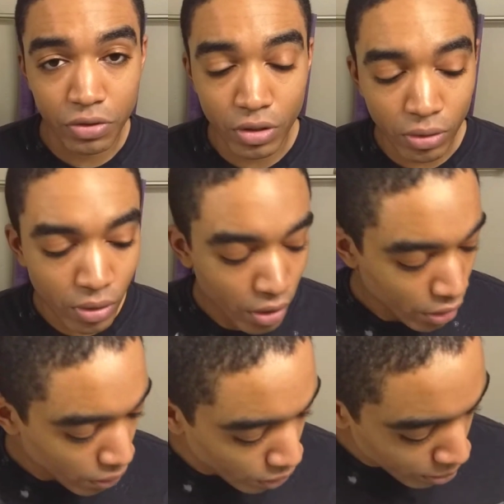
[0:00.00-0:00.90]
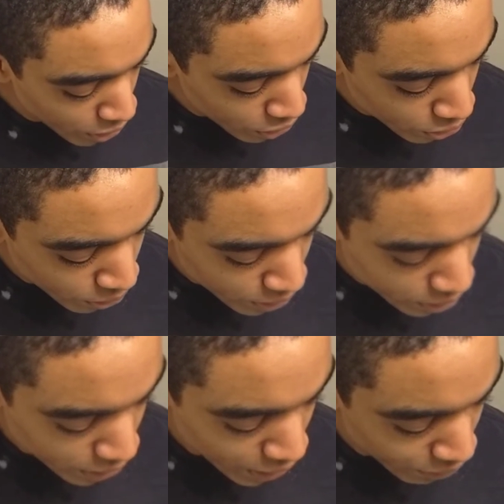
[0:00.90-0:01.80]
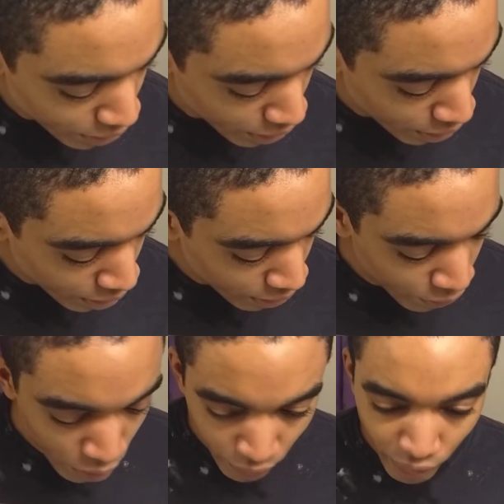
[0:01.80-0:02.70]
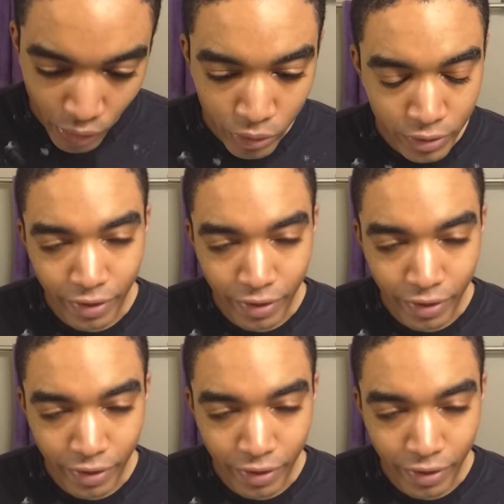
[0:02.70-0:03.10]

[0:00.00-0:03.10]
So what I'm going to do is give it 4 or 5 hours.